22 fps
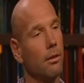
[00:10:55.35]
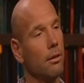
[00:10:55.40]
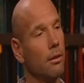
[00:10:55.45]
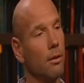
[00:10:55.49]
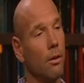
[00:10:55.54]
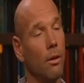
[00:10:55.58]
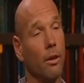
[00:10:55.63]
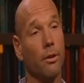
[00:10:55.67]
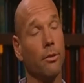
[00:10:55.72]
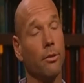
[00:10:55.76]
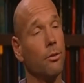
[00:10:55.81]

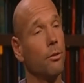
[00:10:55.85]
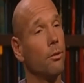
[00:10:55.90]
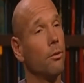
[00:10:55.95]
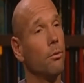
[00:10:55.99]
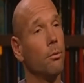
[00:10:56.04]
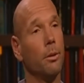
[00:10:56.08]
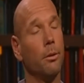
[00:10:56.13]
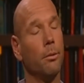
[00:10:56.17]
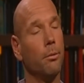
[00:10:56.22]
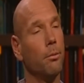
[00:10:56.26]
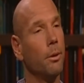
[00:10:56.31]
like us all,
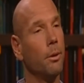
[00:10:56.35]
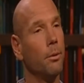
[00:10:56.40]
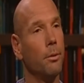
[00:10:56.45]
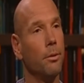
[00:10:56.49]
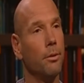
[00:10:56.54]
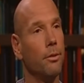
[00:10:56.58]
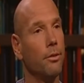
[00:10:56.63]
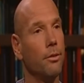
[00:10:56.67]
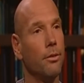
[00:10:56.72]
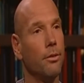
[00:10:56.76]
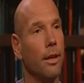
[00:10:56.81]
we were
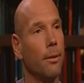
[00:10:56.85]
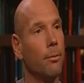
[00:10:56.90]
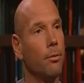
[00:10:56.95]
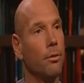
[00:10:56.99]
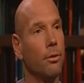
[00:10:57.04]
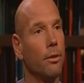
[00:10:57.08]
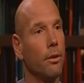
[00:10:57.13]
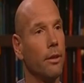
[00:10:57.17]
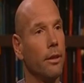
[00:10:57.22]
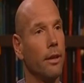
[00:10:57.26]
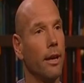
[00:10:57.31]
just
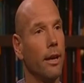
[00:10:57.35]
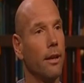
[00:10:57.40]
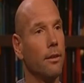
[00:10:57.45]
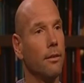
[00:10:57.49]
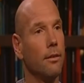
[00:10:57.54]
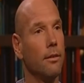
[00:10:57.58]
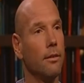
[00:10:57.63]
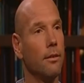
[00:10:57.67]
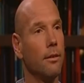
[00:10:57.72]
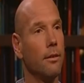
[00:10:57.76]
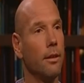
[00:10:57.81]
absolutely gutted
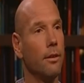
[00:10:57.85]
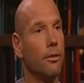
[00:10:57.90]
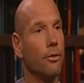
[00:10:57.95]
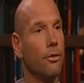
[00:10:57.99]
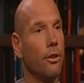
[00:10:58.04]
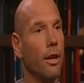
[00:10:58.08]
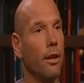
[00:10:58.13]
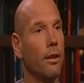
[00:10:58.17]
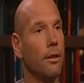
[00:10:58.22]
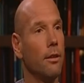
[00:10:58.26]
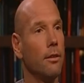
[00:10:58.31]
and
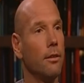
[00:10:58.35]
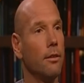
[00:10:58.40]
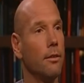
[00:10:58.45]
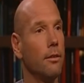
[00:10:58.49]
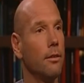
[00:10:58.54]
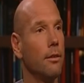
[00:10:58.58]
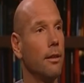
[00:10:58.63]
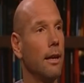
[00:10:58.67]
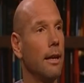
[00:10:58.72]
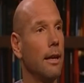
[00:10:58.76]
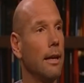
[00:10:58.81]
shattered.
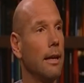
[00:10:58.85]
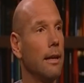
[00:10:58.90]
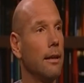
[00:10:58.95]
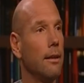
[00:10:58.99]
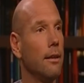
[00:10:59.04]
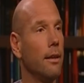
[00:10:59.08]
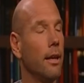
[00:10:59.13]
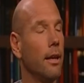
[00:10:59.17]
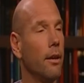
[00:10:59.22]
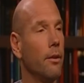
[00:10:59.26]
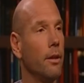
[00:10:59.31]
And,
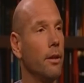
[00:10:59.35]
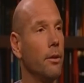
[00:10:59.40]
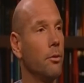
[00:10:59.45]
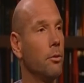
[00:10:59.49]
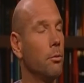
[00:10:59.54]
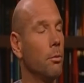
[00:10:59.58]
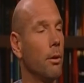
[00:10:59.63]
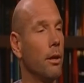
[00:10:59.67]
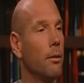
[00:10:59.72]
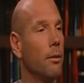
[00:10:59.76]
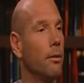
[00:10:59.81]
you know,
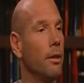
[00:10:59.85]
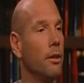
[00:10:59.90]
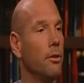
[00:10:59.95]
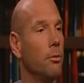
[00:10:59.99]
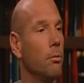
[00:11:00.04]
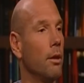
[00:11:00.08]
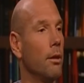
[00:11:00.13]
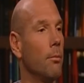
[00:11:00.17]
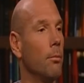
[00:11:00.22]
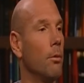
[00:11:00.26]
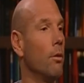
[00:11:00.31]

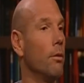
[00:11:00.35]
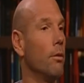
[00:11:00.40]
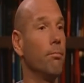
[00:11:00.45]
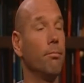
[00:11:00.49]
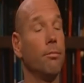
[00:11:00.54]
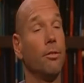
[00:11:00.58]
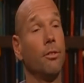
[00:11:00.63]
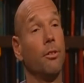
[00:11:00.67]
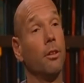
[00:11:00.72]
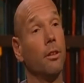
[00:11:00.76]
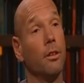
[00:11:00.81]

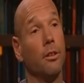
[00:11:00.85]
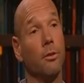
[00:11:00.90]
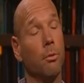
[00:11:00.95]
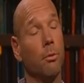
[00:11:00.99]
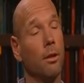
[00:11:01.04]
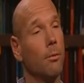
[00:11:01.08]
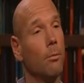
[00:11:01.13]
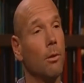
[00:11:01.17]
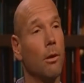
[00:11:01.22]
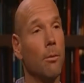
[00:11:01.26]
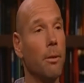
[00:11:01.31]
still is
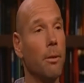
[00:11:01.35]
one of my